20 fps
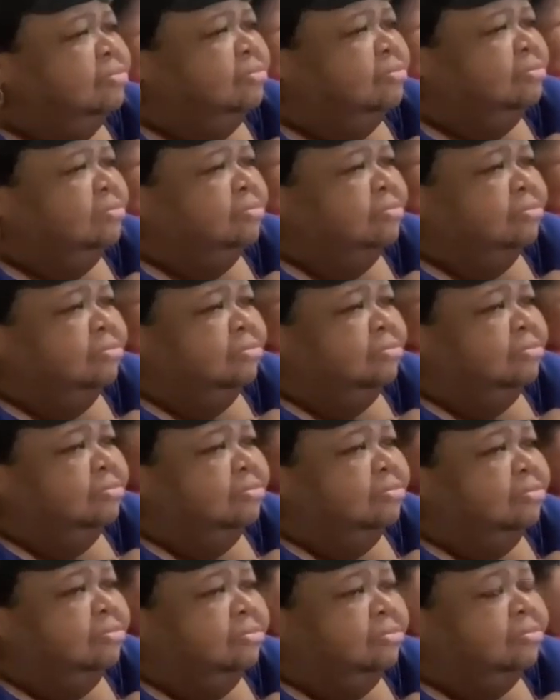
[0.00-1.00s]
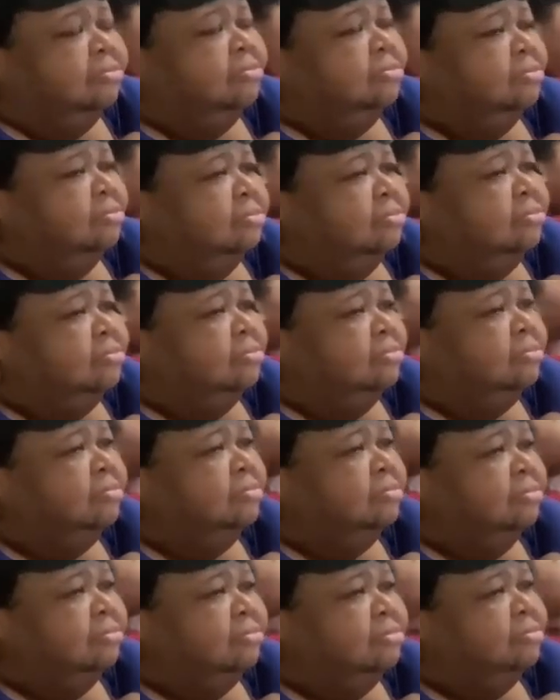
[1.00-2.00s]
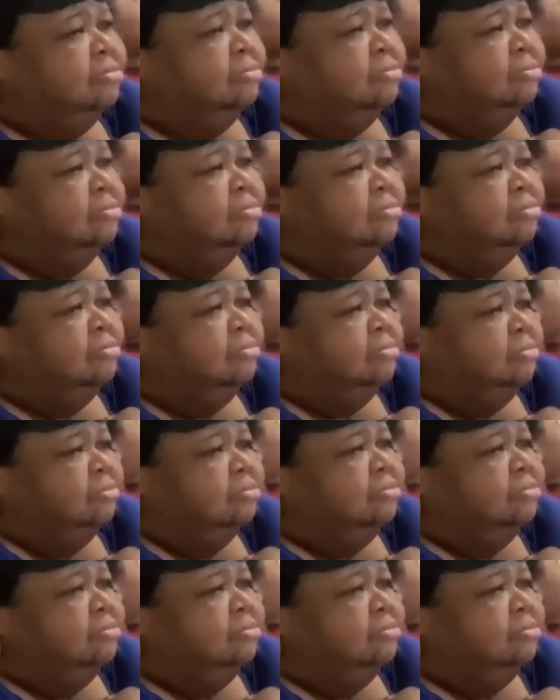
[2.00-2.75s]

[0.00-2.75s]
(not speaking)